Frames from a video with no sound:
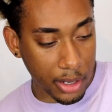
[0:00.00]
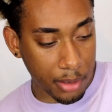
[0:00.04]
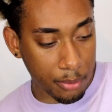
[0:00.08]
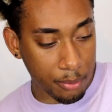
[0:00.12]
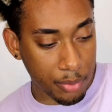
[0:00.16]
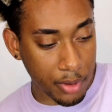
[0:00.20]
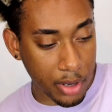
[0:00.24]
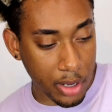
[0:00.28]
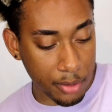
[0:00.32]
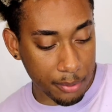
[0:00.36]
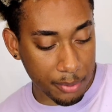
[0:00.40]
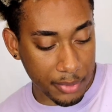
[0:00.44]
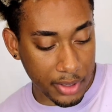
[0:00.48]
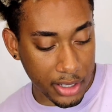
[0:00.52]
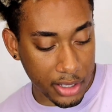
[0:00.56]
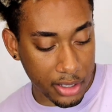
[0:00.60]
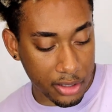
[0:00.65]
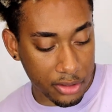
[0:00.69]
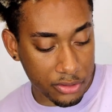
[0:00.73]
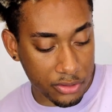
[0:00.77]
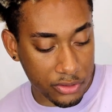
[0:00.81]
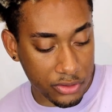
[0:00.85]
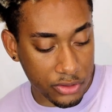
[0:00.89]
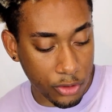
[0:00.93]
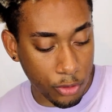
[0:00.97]
and bought me
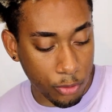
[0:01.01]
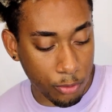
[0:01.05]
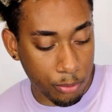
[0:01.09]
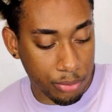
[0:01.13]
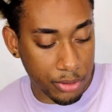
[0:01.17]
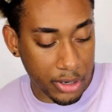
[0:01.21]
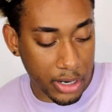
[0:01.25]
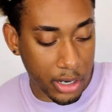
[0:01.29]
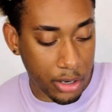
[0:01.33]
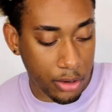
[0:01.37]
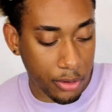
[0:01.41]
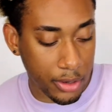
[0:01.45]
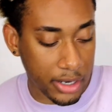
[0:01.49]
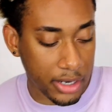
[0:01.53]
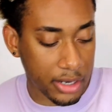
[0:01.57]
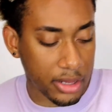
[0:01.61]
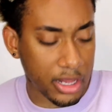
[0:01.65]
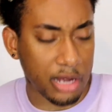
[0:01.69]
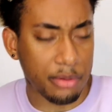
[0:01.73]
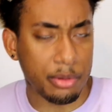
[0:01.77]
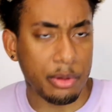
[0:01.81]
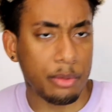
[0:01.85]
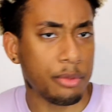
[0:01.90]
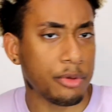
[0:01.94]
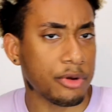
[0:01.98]
a soap brow, and a
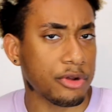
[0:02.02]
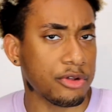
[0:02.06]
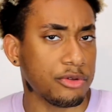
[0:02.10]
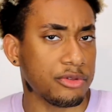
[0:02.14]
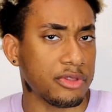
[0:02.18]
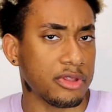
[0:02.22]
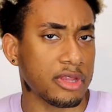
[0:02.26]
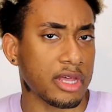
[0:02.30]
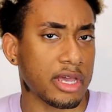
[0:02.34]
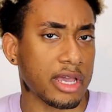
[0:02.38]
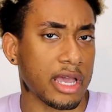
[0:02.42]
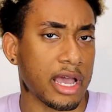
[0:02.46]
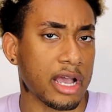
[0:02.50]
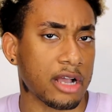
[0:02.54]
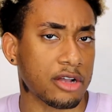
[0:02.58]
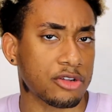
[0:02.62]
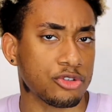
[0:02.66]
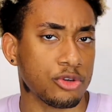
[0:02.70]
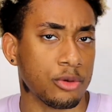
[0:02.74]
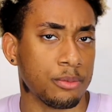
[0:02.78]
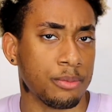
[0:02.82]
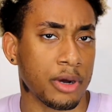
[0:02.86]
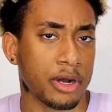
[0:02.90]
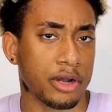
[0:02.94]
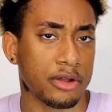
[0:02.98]
lot of people are using like
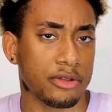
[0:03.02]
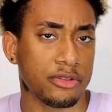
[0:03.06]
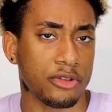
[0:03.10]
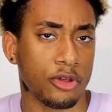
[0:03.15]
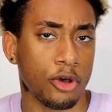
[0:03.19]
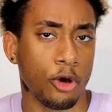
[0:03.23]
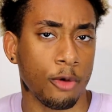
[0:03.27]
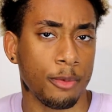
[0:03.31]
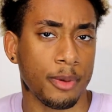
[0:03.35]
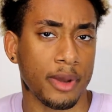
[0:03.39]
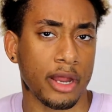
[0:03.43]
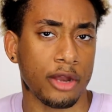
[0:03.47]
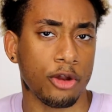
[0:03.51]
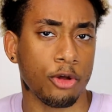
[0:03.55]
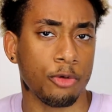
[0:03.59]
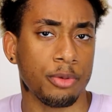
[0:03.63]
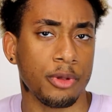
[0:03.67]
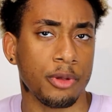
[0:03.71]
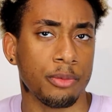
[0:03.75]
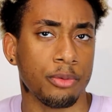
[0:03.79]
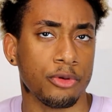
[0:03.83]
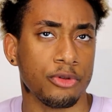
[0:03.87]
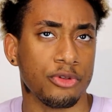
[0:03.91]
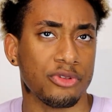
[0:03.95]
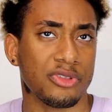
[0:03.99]
actual bar soap, and I know
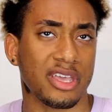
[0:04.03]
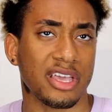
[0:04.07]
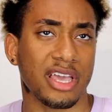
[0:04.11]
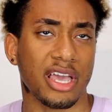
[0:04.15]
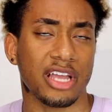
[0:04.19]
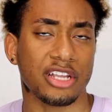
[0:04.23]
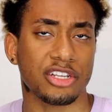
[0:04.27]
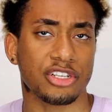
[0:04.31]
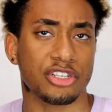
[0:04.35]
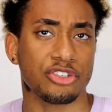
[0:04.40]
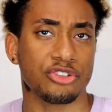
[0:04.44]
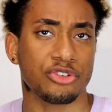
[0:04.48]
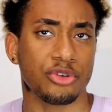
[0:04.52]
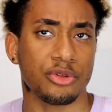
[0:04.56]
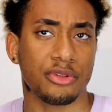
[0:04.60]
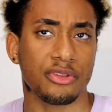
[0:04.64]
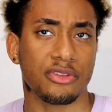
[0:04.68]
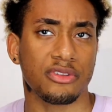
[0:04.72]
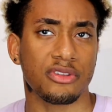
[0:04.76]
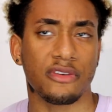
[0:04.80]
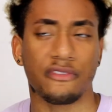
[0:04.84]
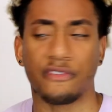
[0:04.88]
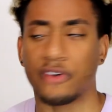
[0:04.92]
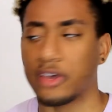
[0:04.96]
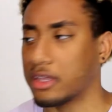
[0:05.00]
people use like edge control
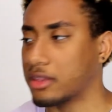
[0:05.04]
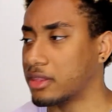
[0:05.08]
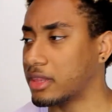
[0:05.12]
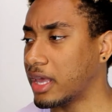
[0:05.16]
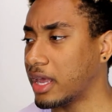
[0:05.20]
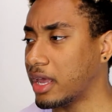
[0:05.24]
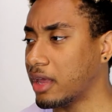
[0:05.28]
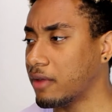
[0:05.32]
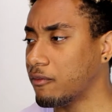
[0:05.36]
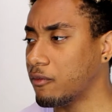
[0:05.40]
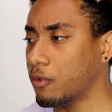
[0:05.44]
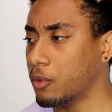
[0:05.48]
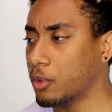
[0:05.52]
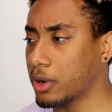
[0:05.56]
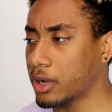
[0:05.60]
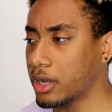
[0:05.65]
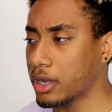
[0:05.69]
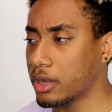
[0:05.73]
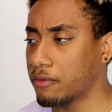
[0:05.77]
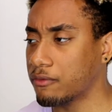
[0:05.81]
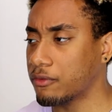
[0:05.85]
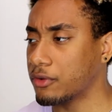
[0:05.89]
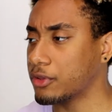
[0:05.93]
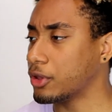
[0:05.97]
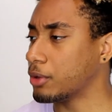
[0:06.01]
and stuff like that for
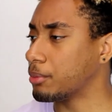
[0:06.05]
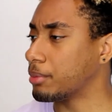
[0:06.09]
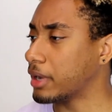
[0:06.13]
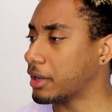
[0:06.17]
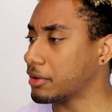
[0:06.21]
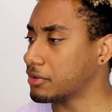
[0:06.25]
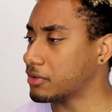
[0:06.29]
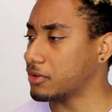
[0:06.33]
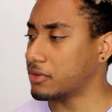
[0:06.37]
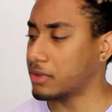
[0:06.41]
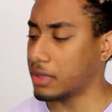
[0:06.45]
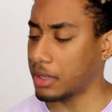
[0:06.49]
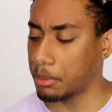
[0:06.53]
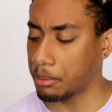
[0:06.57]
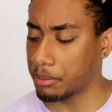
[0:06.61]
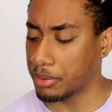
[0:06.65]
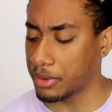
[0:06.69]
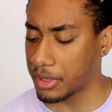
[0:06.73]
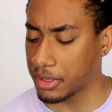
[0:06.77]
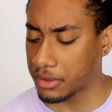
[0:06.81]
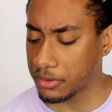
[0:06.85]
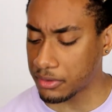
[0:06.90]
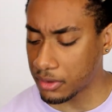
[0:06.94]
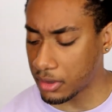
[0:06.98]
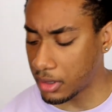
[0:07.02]
it, for their brows to stay in
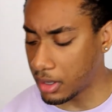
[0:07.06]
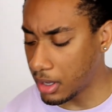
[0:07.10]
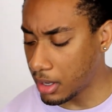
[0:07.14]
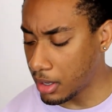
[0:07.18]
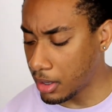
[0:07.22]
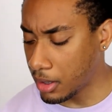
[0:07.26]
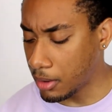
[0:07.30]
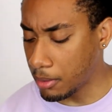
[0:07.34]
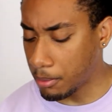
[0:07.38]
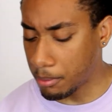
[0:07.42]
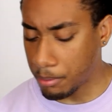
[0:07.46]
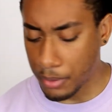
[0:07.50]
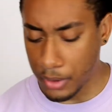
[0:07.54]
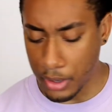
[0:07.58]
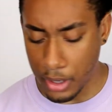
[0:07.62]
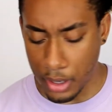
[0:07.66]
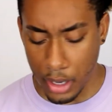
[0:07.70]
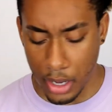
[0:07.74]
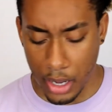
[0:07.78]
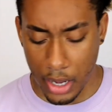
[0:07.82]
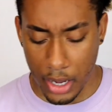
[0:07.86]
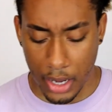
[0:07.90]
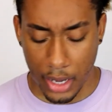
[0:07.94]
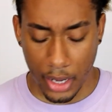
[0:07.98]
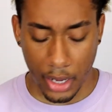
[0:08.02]
place. But
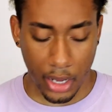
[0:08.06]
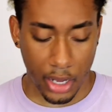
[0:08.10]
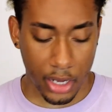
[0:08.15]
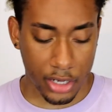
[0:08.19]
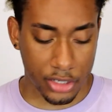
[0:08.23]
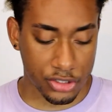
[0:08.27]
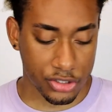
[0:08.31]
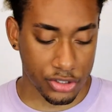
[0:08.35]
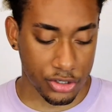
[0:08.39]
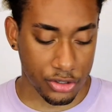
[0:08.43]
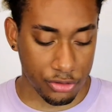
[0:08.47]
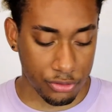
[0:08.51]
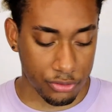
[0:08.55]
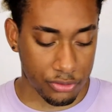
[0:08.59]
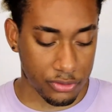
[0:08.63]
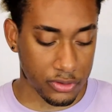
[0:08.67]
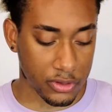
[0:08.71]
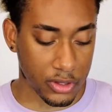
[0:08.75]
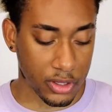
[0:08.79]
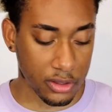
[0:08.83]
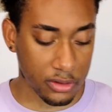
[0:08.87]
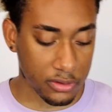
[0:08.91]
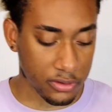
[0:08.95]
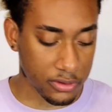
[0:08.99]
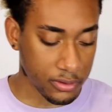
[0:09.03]
I actually use
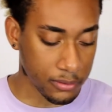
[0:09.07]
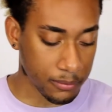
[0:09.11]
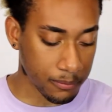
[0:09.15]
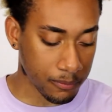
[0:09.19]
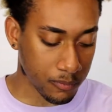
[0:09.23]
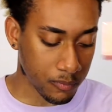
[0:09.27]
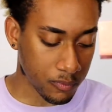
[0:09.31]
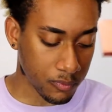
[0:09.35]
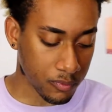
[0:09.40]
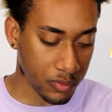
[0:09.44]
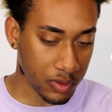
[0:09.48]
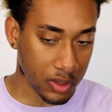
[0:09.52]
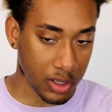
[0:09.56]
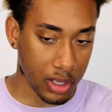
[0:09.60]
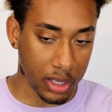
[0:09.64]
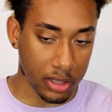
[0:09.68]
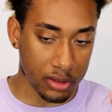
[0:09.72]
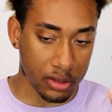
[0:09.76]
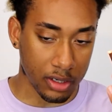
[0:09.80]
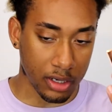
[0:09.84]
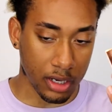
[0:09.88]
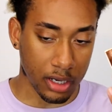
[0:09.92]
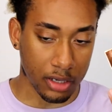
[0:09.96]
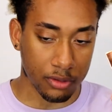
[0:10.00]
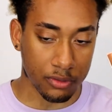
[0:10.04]
this,
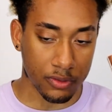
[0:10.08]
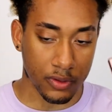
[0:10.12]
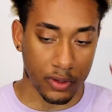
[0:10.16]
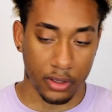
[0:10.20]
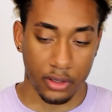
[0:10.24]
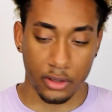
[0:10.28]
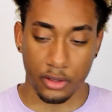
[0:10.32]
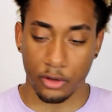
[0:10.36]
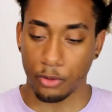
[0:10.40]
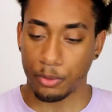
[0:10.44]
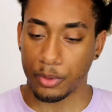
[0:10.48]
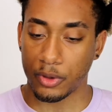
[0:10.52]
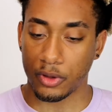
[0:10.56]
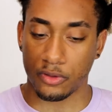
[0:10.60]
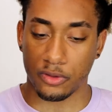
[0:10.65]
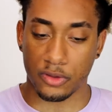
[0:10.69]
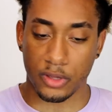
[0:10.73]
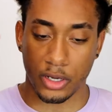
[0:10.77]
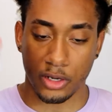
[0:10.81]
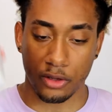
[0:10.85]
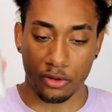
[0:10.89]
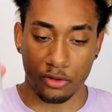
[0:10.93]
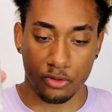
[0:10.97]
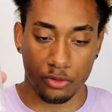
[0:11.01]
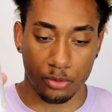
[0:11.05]
and then I use like a little bit of
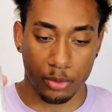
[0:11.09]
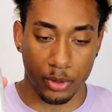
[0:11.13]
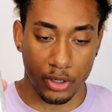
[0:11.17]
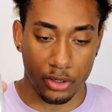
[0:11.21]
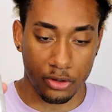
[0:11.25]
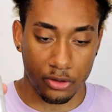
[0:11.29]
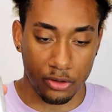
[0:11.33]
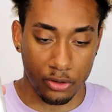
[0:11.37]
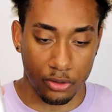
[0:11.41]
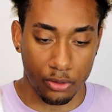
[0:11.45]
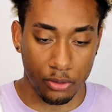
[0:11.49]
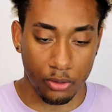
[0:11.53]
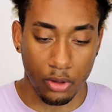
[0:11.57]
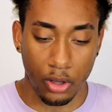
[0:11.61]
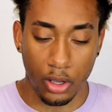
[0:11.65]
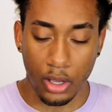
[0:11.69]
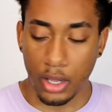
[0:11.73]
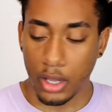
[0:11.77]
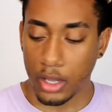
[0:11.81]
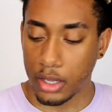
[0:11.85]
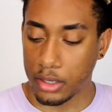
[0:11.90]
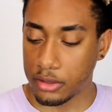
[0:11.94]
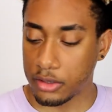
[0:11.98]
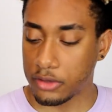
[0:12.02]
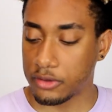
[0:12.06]
setting spray too.
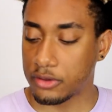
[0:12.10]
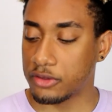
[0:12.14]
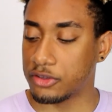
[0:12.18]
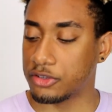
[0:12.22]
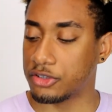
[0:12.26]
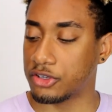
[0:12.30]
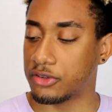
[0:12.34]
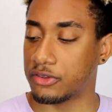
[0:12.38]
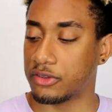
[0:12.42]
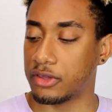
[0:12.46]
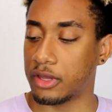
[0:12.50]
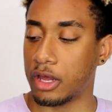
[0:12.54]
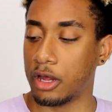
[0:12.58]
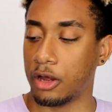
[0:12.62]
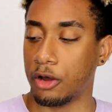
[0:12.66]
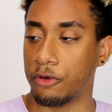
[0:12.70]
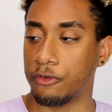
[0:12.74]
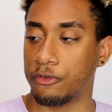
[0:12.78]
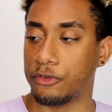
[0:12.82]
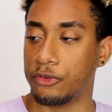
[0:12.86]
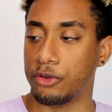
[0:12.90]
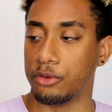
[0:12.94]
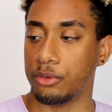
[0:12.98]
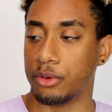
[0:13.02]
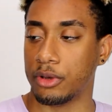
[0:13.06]
This is just the
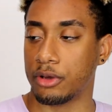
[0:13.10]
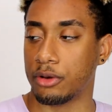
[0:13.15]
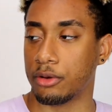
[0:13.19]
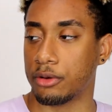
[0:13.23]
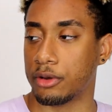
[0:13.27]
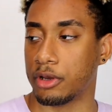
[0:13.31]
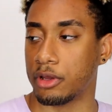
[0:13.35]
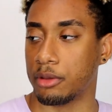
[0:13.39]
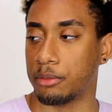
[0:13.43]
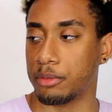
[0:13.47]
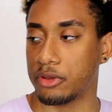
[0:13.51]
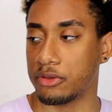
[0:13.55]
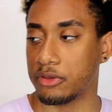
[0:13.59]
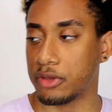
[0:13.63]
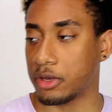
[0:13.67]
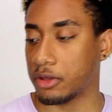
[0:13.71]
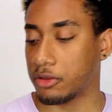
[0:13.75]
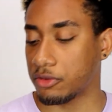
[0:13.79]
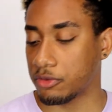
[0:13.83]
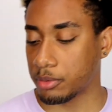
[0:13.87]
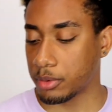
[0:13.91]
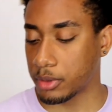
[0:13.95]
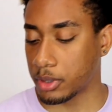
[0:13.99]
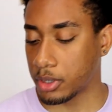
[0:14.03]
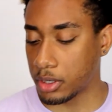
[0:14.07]
e.l.f. Dewy Coconut Mist
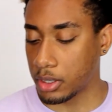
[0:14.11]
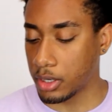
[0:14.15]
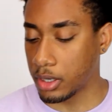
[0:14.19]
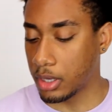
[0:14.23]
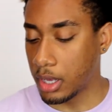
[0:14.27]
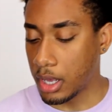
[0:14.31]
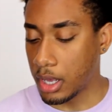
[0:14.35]
setting spray.